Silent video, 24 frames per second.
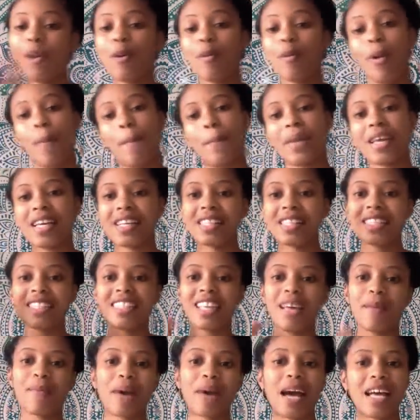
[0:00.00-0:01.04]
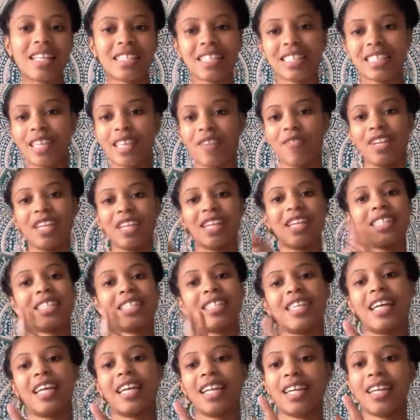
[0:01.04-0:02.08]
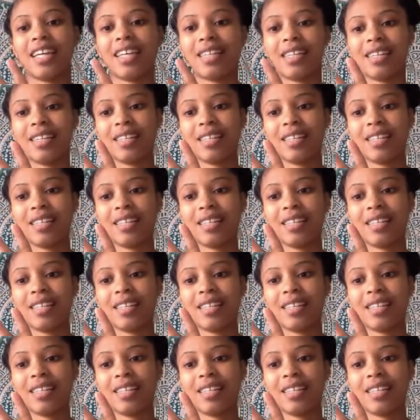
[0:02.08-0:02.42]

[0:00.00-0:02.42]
with peace and positivity. It's Sunny.